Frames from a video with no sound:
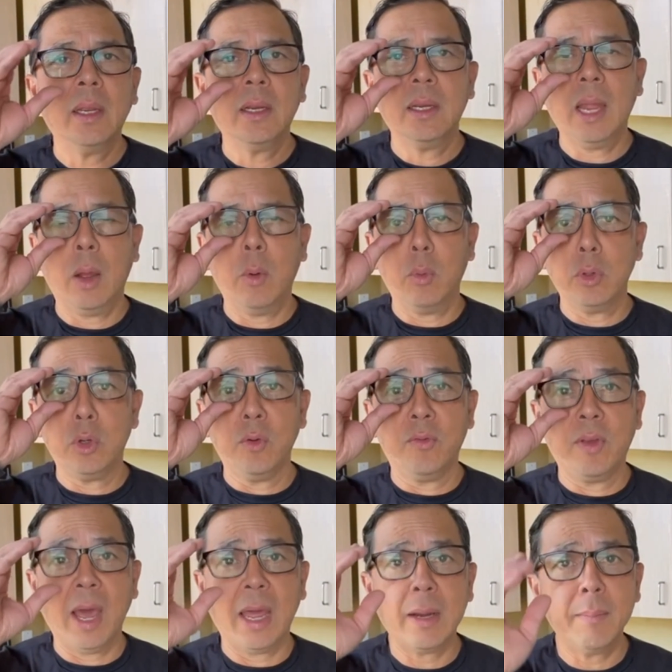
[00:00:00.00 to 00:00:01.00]
Now, what you've
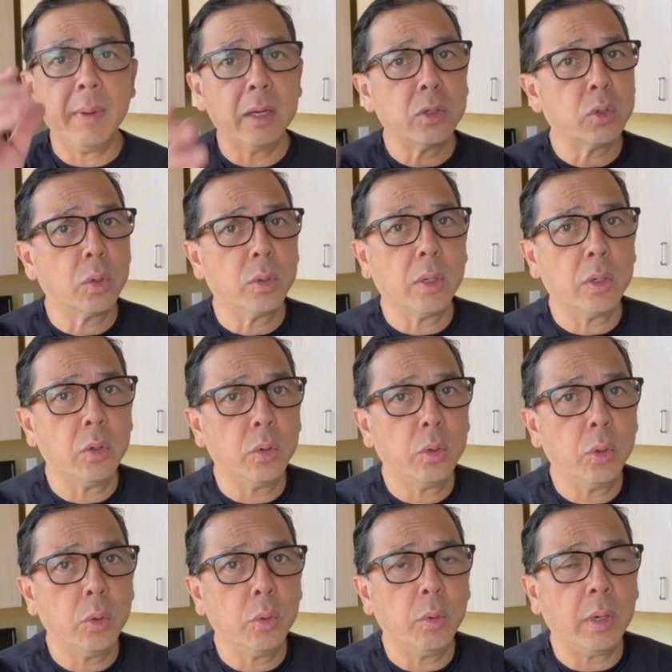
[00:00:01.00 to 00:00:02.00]
got to make sure that you're
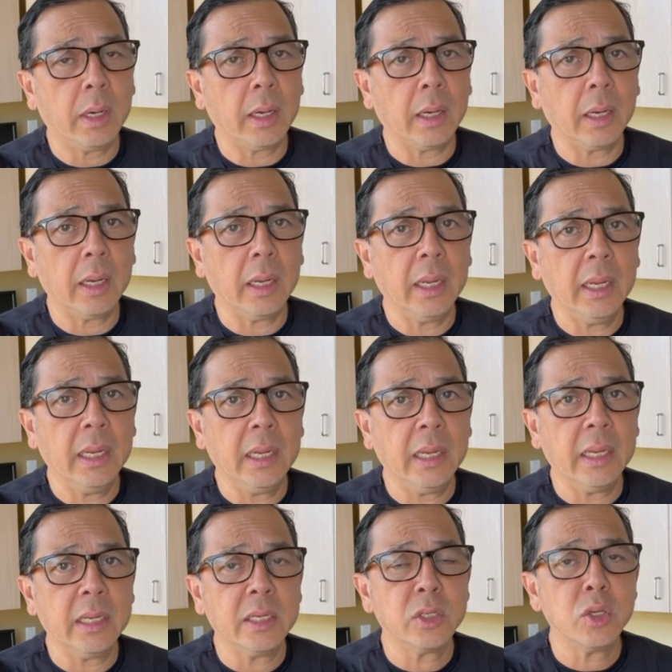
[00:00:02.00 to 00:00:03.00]
doing
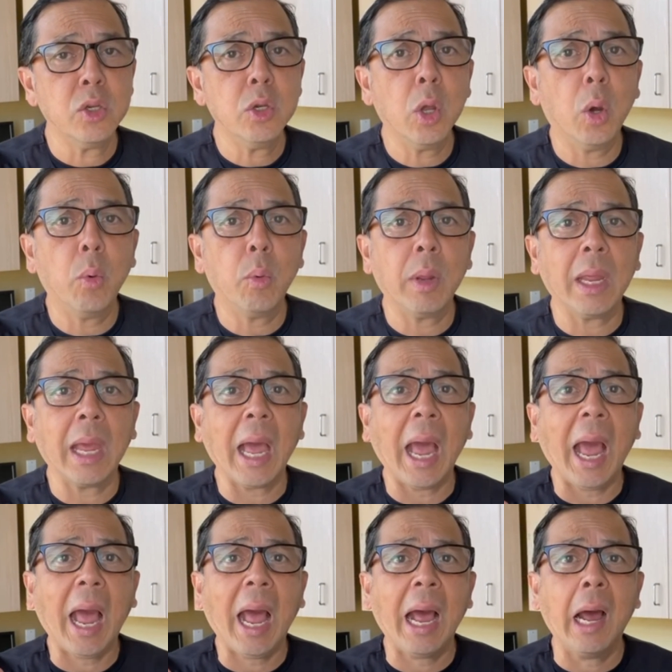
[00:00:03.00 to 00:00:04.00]
is knowing
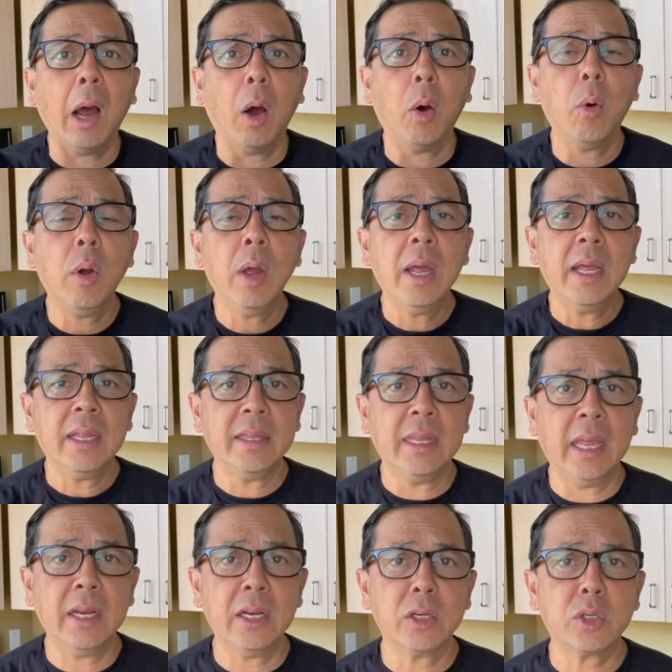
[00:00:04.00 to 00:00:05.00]
how
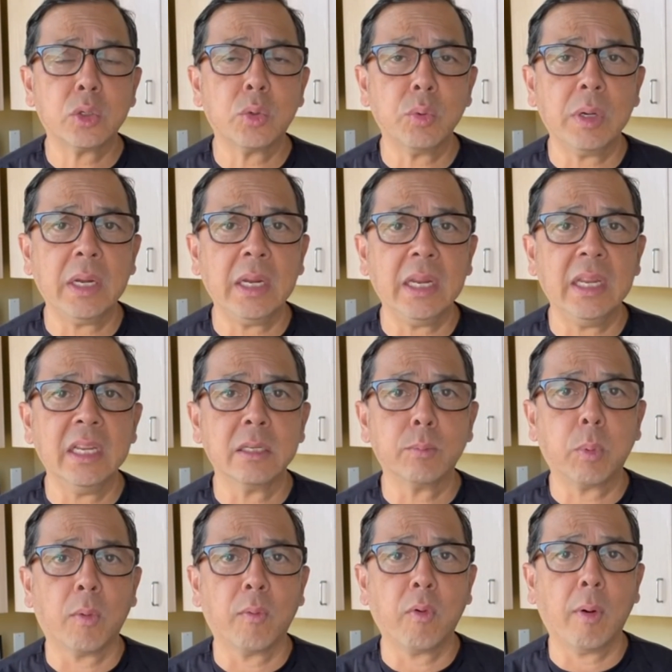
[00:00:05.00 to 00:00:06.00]
dentistry is
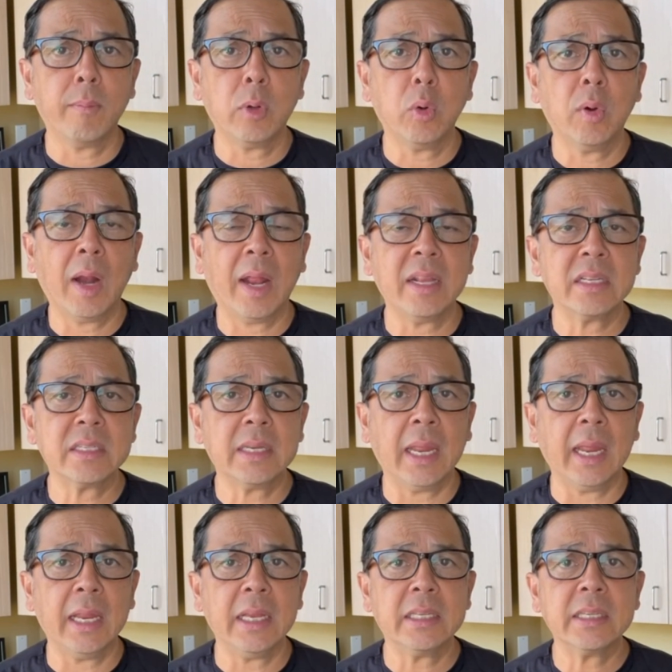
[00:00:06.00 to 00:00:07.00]
performed in the United
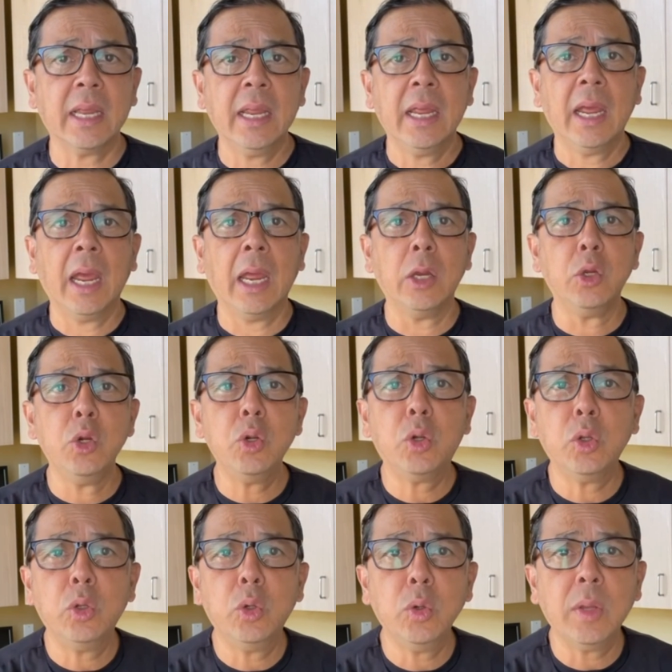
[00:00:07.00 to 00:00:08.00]
States. And you
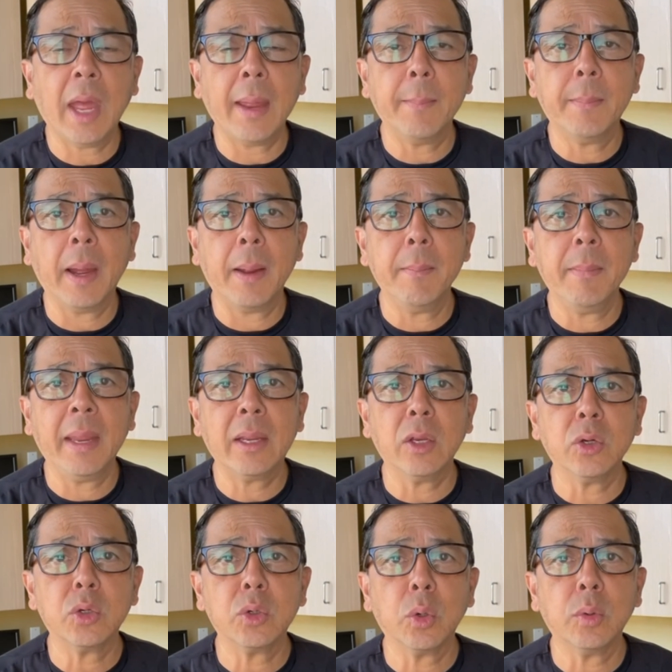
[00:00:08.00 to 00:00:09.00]
could do that by
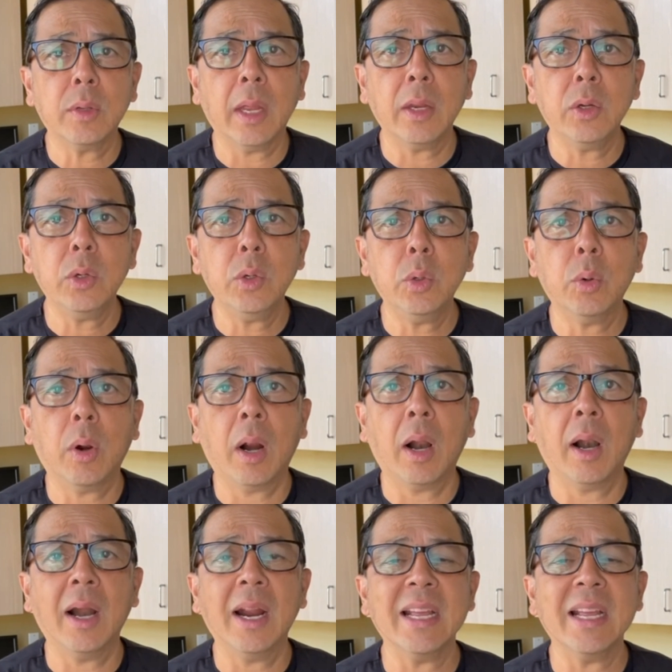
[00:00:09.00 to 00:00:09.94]
making sure that you are